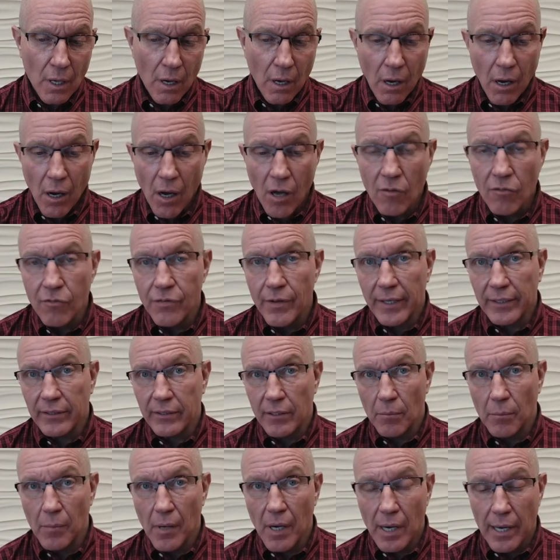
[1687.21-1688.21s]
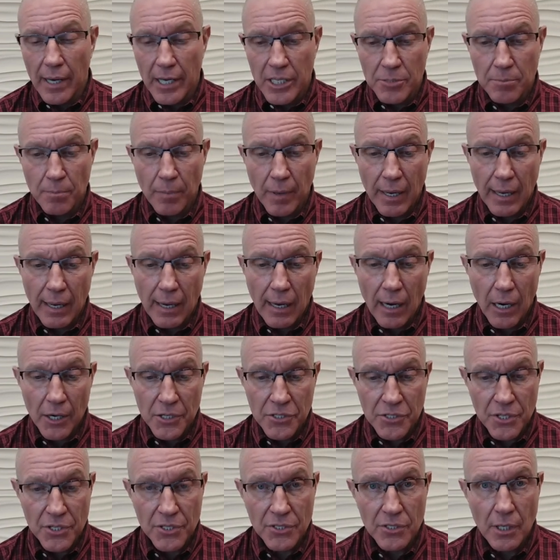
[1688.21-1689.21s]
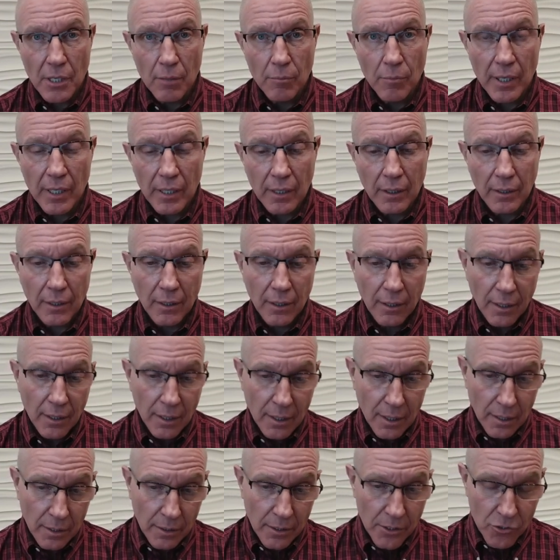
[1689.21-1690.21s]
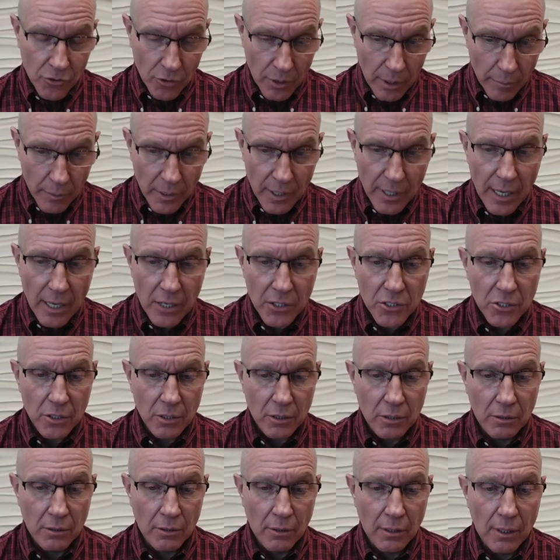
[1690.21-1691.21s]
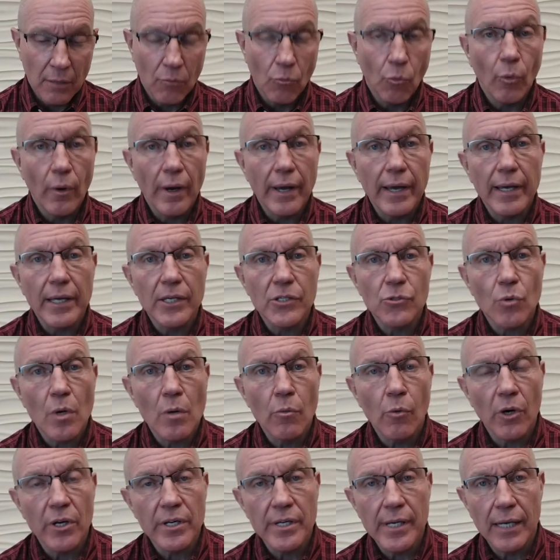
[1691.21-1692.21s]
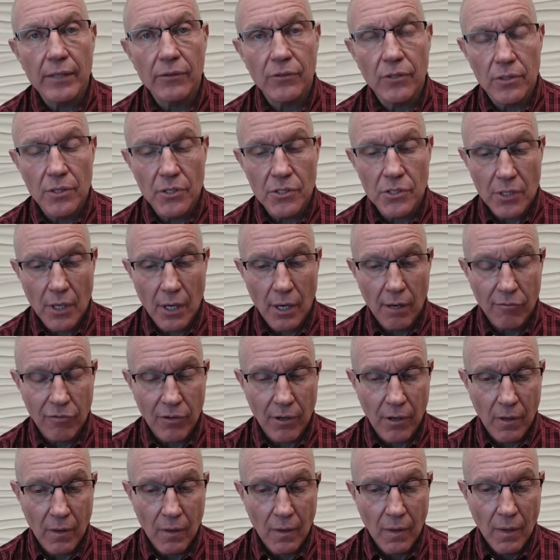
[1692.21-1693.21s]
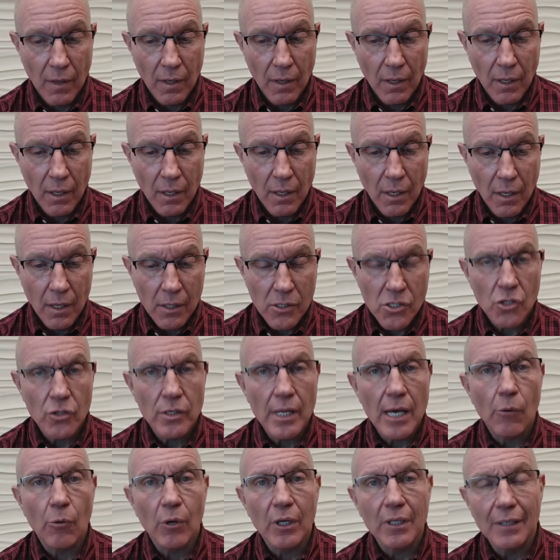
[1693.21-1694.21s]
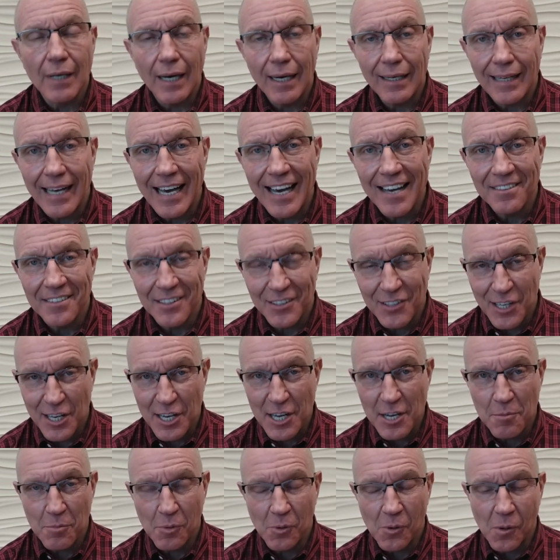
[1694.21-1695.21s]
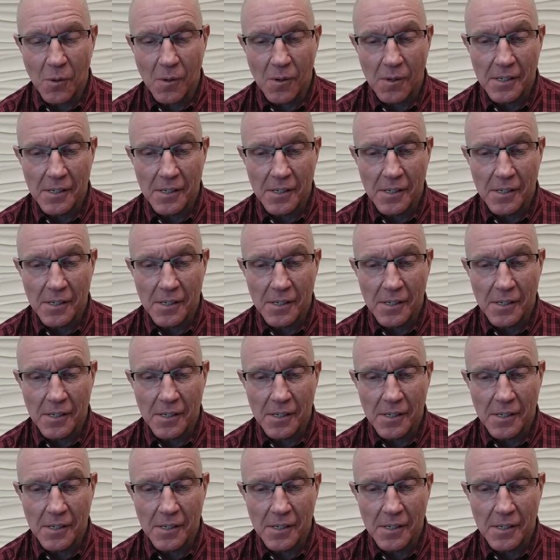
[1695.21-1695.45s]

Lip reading: all victimized by our systemic discrimination in ways we were yet to discover. So they were not at the table.